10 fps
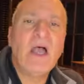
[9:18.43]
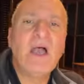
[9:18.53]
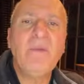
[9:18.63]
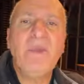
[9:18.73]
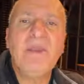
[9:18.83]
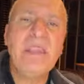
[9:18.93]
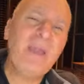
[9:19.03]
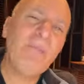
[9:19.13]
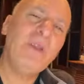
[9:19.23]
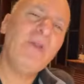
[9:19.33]

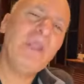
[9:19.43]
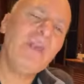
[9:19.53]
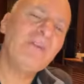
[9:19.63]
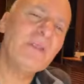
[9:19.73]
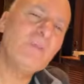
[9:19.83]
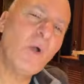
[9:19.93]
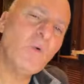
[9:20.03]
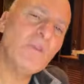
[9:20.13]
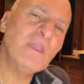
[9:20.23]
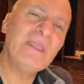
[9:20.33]
Not periosteum
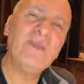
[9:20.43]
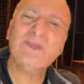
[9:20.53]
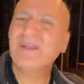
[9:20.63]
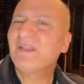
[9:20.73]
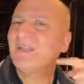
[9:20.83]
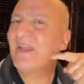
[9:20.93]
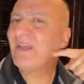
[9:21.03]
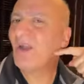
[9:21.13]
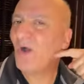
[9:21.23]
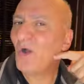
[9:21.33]
only. You know, it's
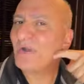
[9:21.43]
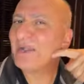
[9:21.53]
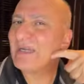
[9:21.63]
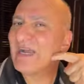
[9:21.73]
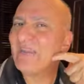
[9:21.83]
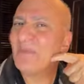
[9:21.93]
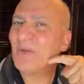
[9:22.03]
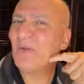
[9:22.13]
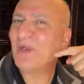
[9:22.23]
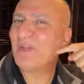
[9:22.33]
kind of hard to get on the
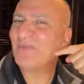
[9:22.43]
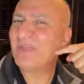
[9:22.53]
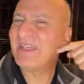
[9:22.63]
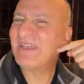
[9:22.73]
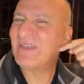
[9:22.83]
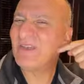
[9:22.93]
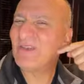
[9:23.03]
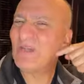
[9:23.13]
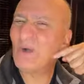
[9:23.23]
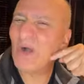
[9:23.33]

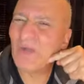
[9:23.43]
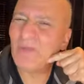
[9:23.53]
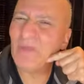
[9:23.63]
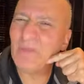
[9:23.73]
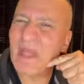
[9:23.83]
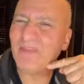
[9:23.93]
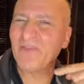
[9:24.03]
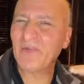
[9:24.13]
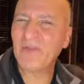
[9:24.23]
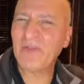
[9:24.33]
periosteum to go under the
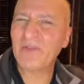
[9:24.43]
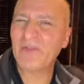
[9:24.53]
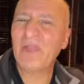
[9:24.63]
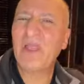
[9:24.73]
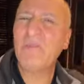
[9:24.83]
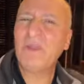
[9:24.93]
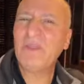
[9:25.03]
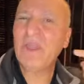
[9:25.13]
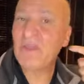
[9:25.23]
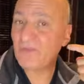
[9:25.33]
masseter muscle.
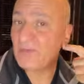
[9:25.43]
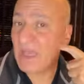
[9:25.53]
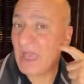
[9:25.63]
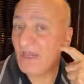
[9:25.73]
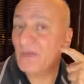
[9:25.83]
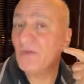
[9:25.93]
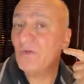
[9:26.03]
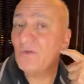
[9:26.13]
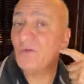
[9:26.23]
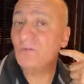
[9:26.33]
But yes, you can
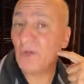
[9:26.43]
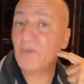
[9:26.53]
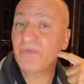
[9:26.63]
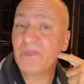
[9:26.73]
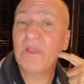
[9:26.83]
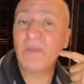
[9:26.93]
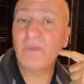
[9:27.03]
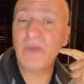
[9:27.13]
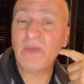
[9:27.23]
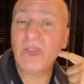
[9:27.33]
do some bolusing on
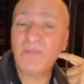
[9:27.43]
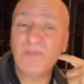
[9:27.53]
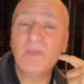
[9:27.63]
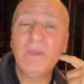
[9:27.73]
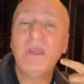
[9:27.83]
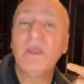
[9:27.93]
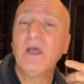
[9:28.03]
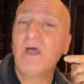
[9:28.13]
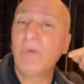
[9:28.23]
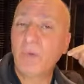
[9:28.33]
the periosteum,
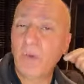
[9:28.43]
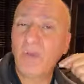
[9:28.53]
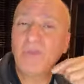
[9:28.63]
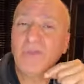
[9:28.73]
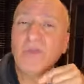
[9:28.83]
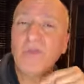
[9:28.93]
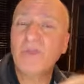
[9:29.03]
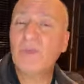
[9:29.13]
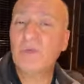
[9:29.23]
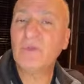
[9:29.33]
but also you
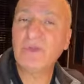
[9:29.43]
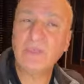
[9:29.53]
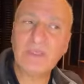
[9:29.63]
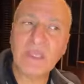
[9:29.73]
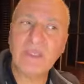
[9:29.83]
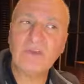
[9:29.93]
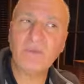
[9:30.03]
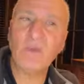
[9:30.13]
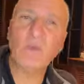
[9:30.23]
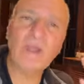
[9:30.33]
can do it
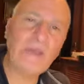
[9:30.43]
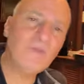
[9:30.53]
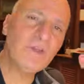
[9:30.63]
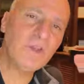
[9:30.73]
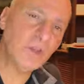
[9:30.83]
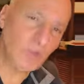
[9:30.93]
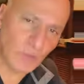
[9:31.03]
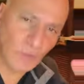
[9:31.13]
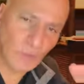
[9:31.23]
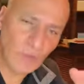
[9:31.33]
subcutaneously. But whatever you
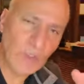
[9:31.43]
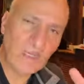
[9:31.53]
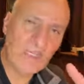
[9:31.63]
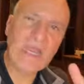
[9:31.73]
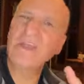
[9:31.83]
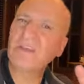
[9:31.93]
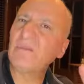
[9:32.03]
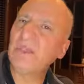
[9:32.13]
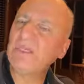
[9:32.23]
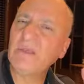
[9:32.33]
do, it has to
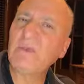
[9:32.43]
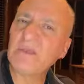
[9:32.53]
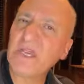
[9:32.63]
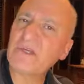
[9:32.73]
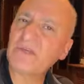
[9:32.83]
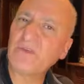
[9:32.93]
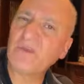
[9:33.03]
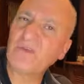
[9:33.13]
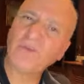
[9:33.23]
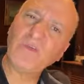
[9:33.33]
be a deep injection,
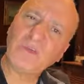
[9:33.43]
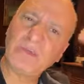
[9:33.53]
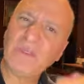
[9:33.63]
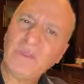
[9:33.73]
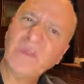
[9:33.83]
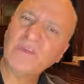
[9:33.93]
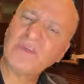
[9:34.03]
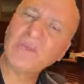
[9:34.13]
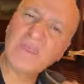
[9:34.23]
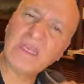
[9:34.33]
right? So if you're in the
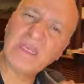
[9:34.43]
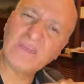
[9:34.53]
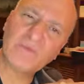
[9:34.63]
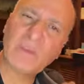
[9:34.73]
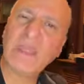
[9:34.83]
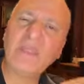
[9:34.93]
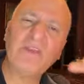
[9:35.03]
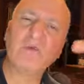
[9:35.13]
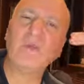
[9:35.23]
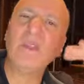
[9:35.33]
subcutaneous
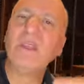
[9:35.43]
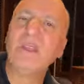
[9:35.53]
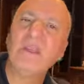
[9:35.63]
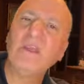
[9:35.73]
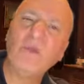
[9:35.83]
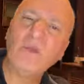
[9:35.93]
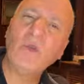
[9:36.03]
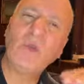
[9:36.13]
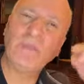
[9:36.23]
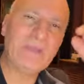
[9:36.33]
space, or you
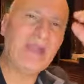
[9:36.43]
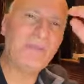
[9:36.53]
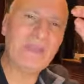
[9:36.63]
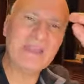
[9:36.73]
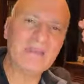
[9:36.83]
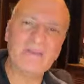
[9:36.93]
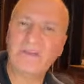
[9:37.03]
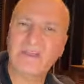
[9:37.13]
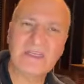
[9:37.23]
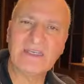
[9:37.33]
don't want to be up next to
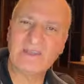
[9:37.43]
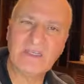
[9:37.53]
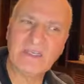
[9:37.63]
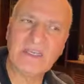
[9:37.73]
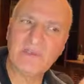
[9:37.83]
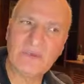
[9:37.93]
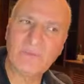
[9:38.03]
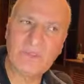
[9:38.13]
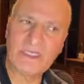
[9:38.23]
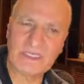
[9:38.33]
the skin, because
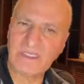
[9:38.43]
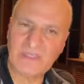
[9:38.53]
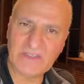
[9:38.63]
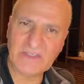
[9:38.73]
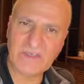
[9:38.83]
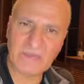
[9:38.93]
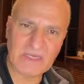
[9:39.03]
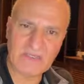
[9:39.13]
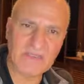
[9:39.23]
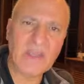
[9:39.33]
and particularly in thin skin
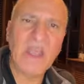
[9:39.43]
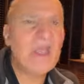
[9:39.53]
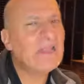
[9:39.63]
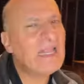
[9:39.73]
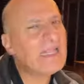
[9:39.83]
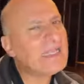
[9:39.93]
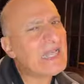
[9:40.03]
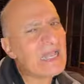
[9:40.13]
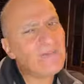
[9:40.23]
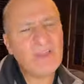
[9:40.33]
patients,
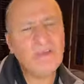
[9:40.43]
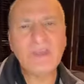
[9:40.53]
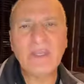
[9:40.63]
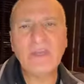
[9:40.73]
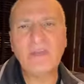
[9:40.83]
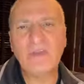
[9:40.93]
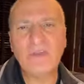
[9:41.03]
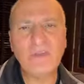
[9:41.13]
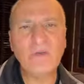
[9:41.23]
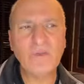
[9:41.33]
kind of like with any other
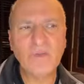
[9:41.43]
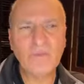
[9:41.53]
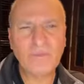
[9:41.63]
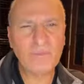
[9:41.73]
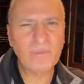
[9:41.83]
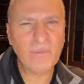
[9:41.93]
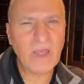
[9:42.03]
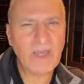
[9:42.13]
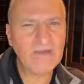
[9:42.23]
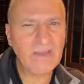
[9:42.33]
filler, those
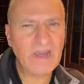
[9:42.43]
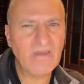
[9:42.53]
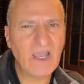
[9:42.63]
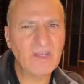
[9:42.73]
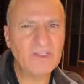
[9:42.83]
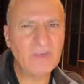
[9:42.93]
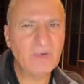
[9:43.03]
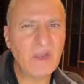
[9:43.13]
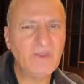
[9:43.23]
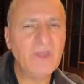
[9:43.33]
products that have a high G
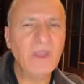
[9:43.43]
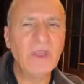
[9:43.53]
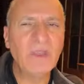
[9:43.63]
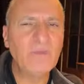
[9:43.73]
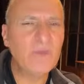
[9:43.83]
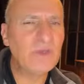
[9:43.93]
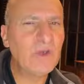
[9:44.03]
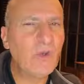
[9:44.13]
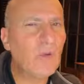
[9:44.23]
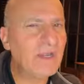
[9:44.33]
prime, you really
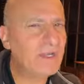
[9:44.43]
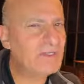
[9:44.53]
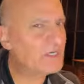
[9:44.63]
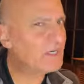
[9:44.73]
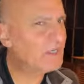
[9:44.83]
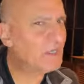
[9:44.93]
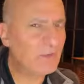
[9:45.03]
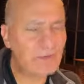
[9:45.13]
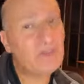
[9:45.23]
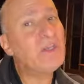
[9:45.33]
don't want to inject
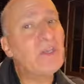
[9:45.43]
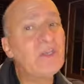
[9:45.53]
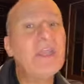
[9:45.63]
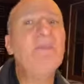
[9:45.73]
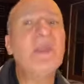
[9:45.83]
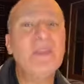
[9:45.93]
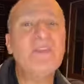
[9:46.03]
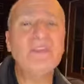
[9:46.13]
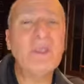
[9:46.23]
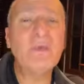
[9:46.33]
close. You think about
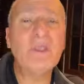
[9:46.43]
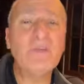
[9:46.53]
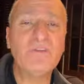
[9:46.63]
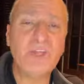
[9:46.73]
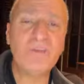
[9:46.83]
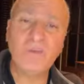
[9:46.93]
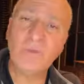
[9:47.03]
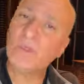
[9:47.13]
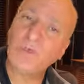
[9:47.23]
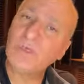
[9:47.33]
it the same way you'd inject
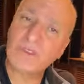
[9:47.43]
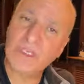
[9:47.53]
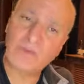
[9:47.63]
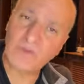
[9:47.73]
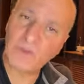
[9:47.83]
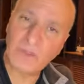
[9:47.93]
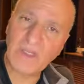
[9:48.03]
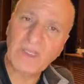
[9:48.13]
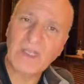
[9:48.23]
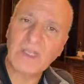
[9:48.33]
Voluma. You wouldn't inject
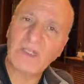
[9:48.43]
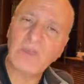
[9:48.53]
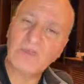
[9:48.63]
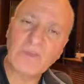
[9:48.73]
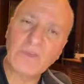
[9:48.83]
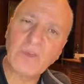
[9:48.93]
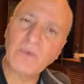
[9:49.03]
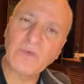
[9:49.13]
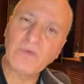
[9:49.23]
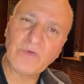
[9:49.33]
Voluma close to the
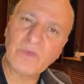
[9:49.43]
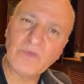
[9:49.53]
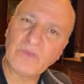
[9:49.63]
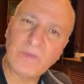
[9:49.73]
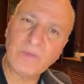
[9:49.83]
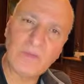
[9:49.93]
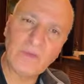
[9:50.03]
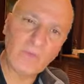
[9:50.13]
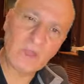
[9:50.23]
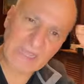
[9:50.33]
dermis, or so
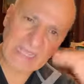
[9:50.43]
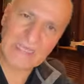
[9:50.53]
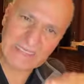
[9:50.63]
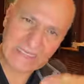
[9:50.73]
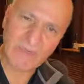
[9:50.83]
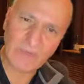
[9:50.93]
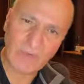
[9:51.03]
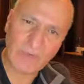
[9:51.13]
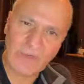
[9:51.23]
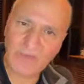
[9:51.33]
you want to get it deep
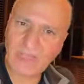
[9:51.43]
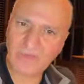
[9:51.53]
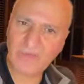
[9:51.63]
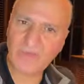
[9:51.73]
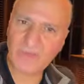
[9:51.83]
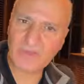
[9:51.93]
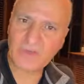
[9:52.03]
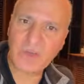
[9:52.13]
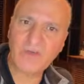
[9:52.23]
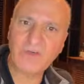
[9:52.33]
so you have a lot of soft
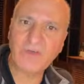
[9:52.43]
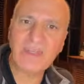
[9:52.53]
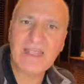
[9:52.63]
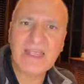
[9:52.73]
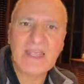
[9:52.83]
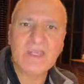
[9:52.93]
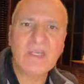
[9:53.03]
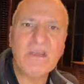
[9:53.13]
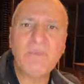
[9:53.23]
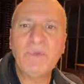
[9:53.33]
tissue coverage.
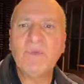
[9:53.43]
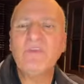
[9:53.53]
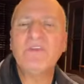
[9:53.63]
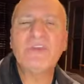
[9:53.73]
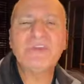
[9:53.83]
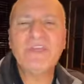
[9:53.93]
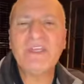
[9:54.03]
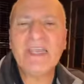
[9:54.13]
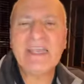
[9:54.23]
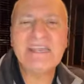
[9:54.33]
Could it be used in the
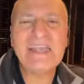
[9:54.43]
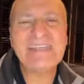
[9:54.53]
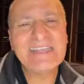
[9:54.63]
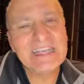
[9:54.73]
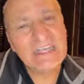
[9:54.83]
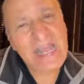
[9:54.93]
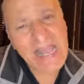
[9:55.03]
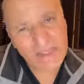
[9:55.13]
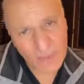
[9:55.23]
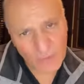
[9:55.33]
cheek? They said
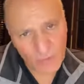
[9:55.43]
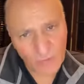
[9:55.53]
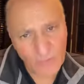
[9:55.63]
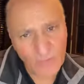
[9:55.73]
not to.